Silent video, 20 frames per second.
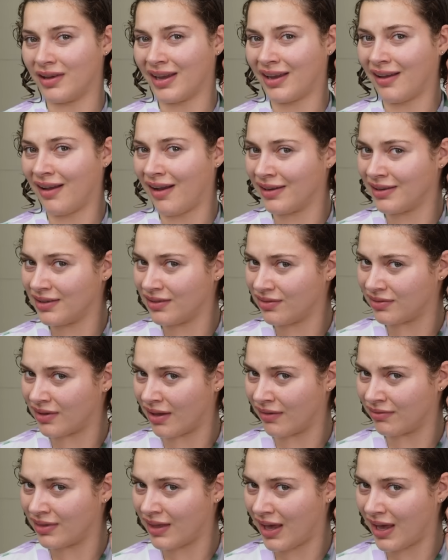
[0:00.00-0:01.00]
I kind of
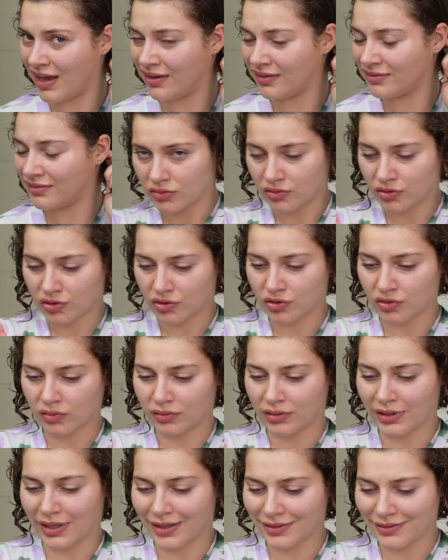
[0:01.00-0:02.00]
love that. So
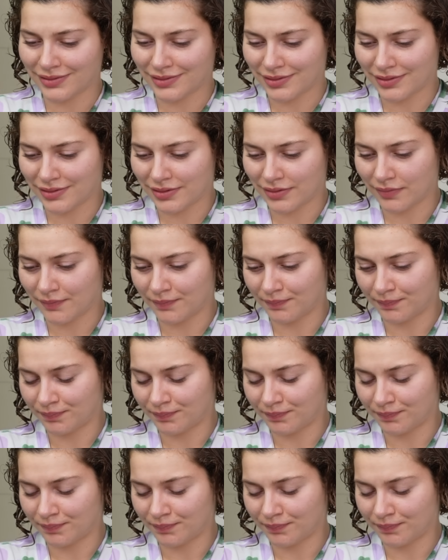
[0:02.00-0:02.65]
let's